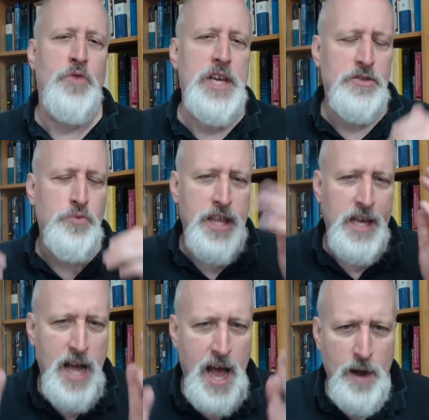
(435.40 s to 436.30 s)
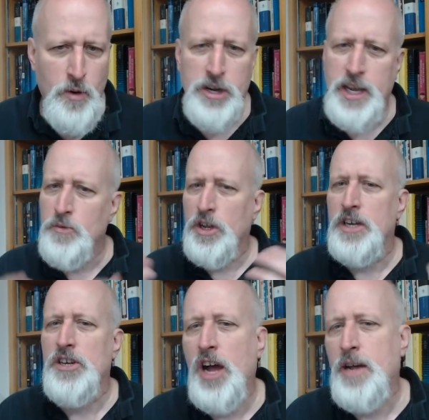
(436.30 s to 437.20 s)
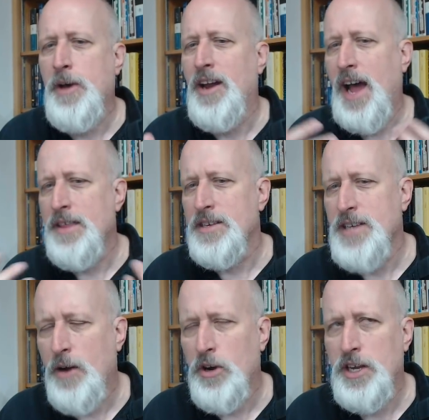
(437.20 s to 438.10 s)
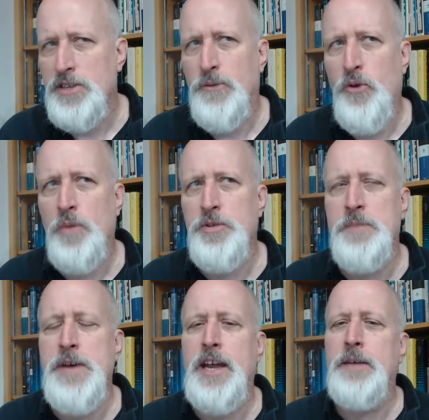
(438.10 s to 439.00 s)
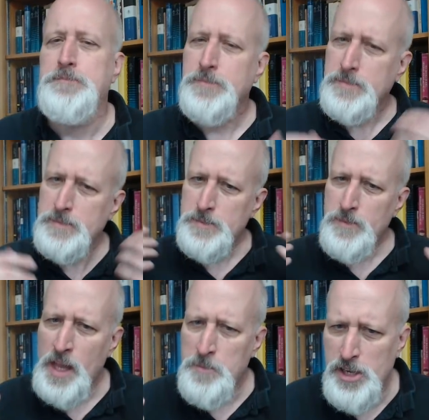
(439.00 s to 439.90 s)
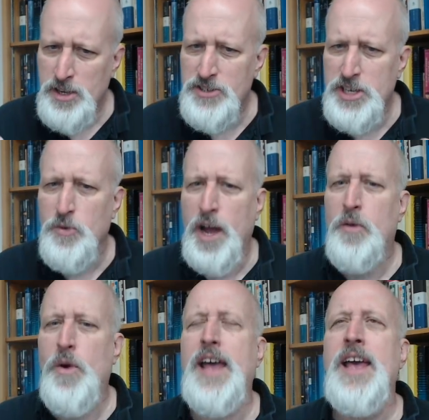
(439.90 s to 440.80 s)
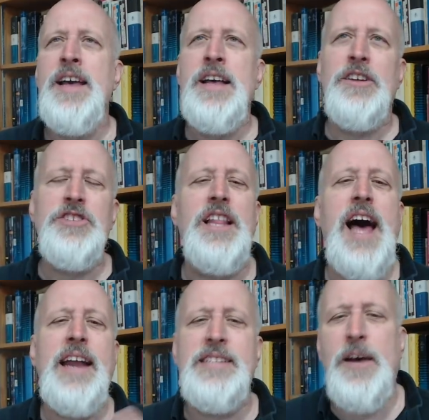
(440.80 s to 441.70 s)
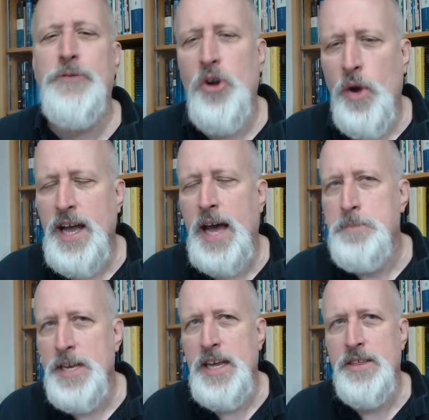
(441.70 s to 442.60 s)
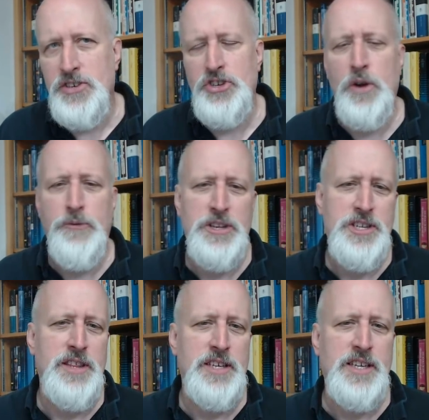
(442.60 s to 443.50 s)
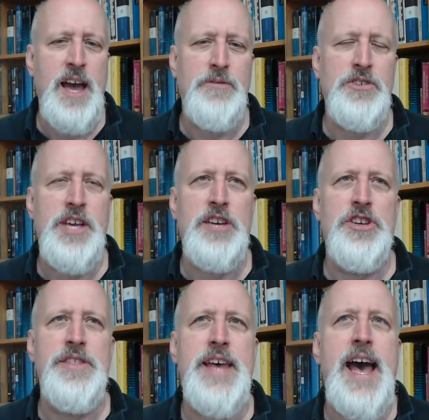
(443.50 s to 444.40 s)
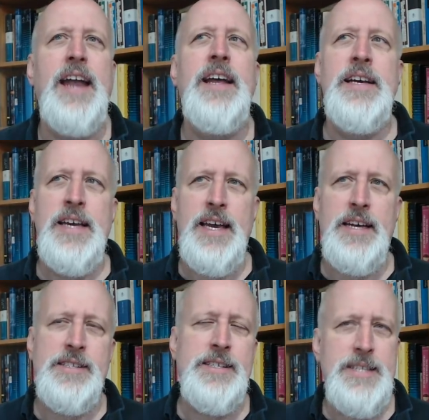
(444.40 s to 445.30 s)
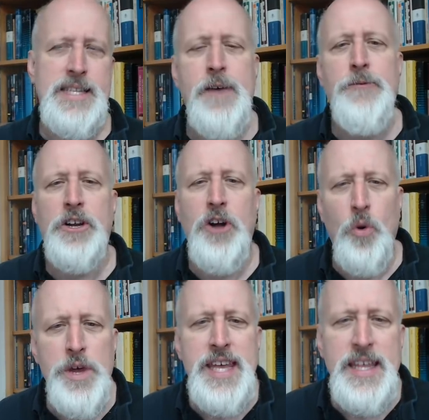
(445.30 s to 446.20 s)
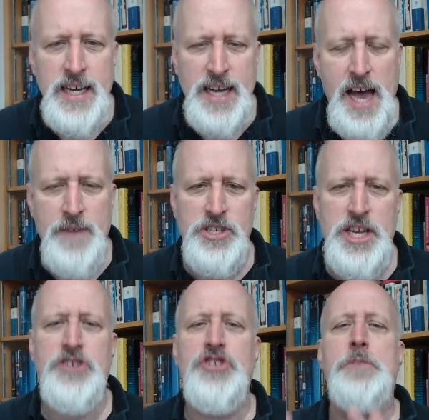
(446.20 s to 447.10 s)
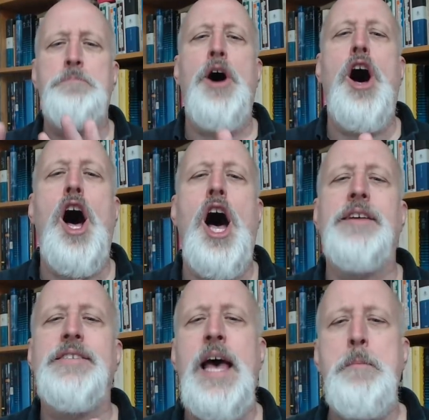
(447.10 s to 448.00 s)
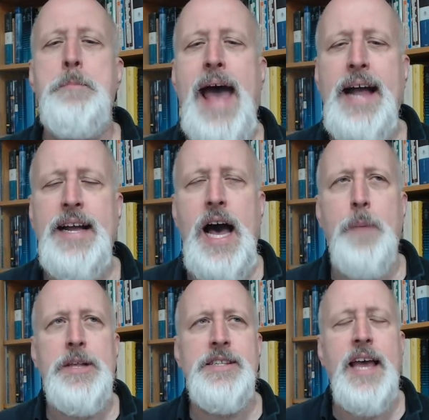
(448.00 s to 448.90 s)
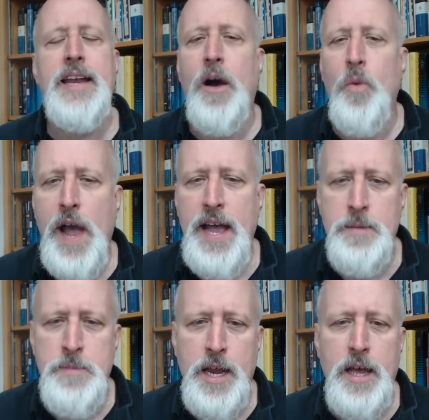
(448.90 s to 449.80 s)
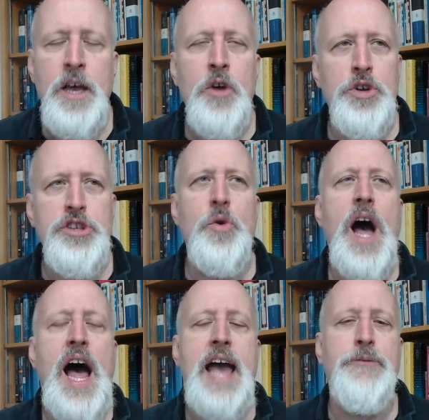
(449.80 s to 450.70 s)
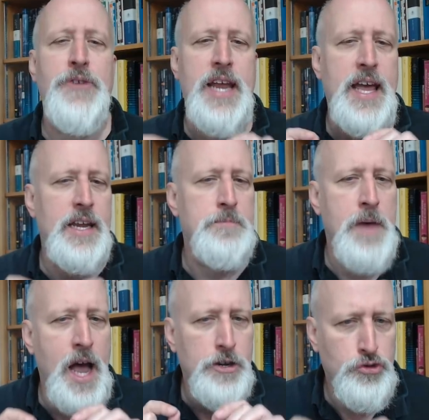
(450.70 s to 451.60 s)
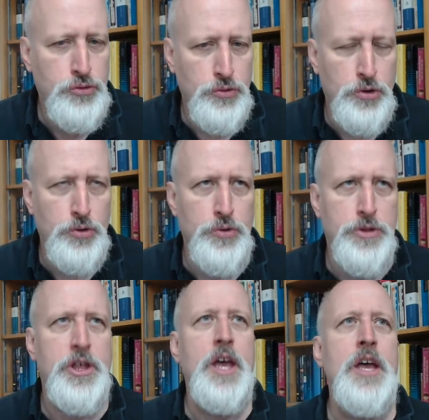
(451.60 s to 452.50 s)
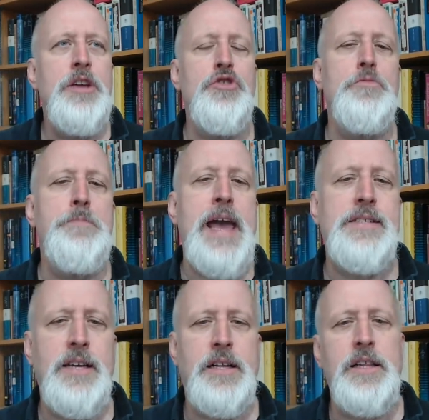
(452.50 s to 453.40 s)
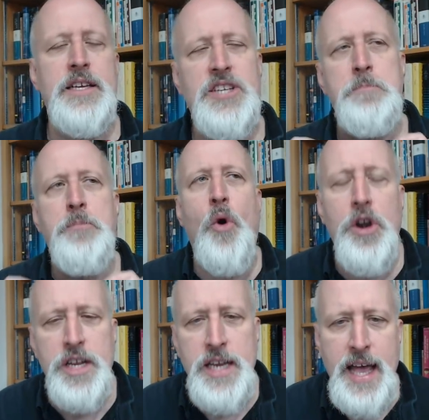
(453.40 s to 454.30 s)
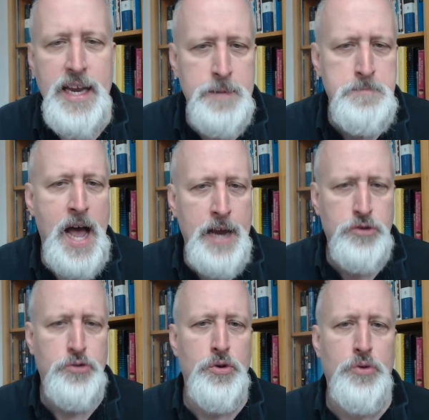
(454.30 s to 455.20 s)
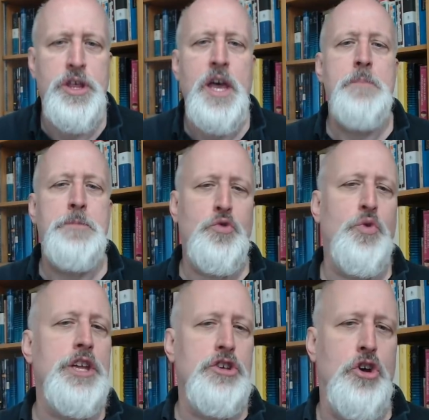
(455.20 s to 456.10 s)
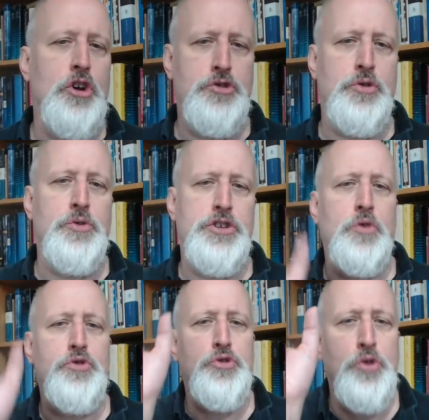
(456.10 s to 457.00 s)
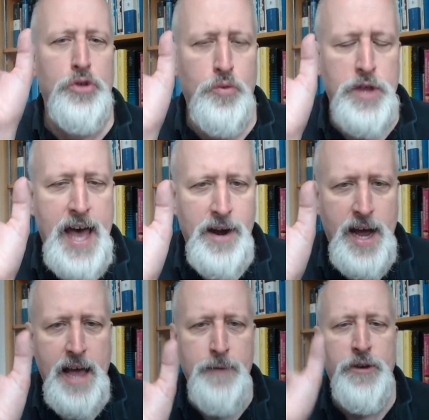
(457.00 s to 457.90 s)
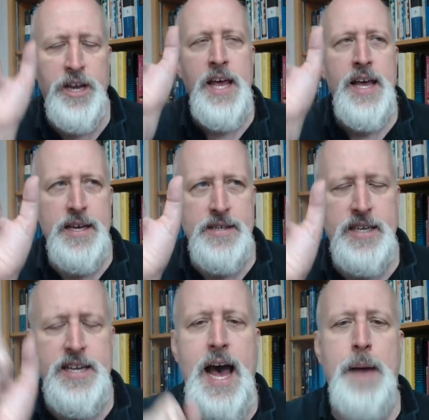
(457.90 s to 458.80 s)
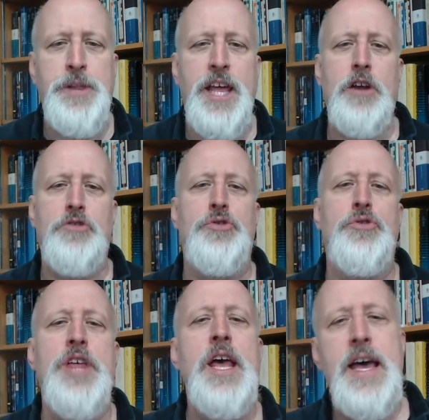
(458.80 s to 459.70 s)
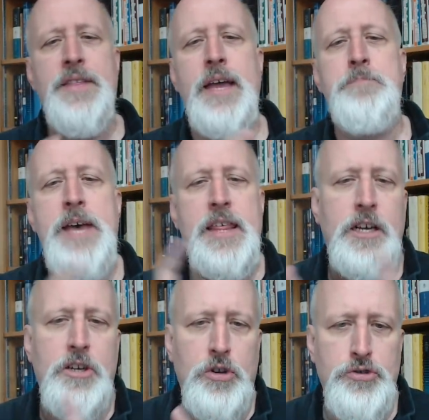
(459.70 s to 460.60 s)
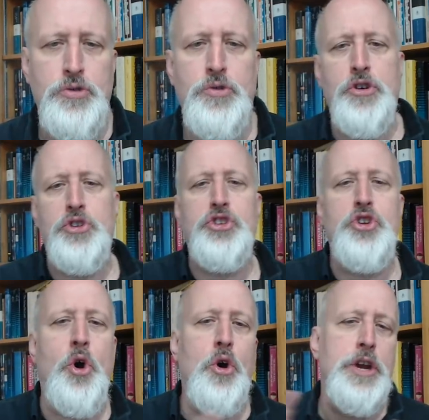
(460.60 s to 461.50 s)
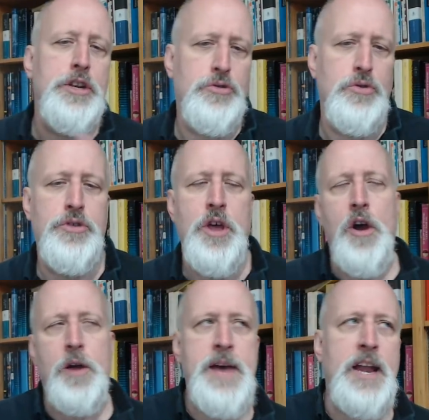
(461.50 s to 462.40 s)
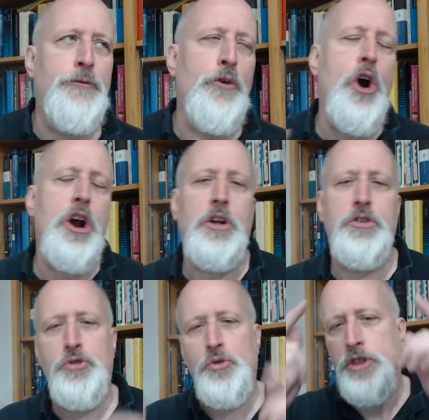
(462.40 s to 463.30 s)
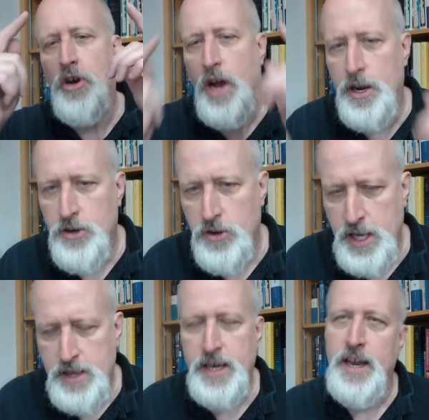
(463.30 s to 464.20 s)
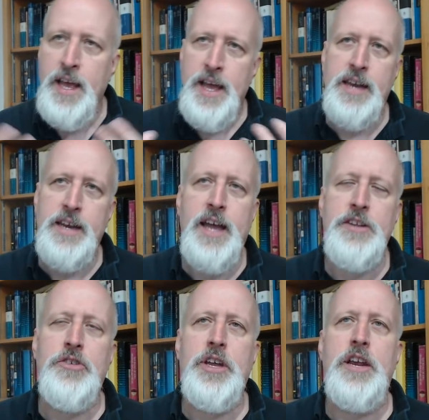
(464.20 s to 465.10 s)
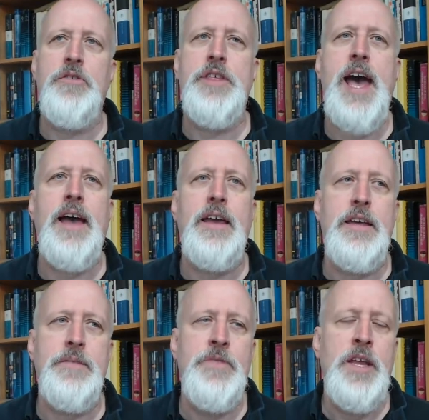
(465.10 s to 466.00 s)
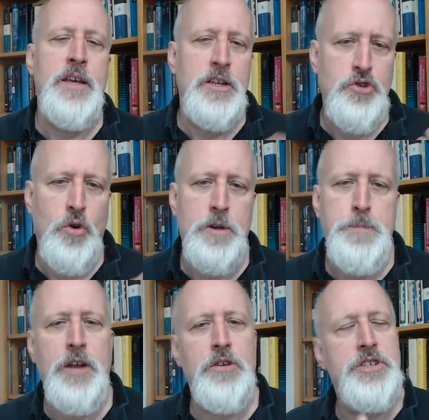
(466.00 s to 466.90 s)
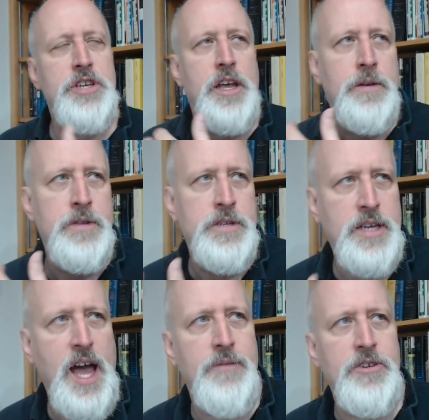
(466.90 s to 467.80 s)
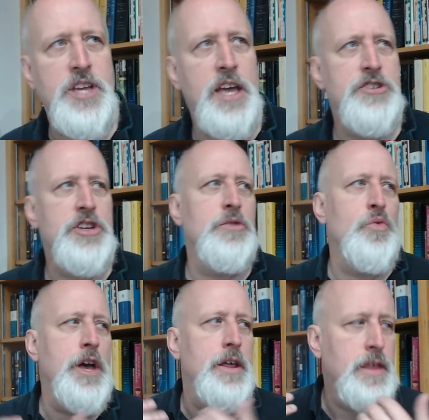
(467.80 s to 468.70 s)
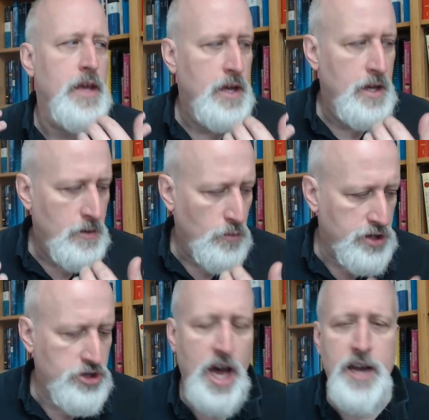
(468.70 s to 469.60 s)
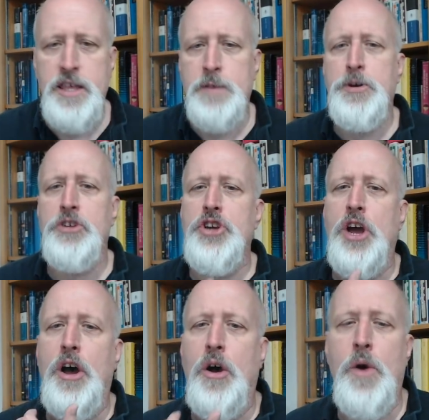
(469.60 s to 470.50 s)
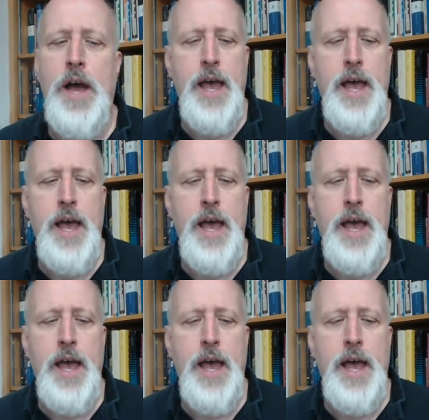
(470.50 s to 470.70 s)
is within a hierarchy, and we're going to talk about how these hierarchies are formed in a minute. But you can see right away, there's a lot of stuff going on beneath the surface in this conversation that it's difficult within the conversation to pause, back up, and say, now, wait a minute. When you hyphenated my truth, you basically subordinated my truth between your truth. So truth without a hyphen is the top layer truth, and then mythical truth or story truth or metaphorical truth are underneath it. And again, you could hear that in Jordan Peterson's conversation with Jonathan Pageau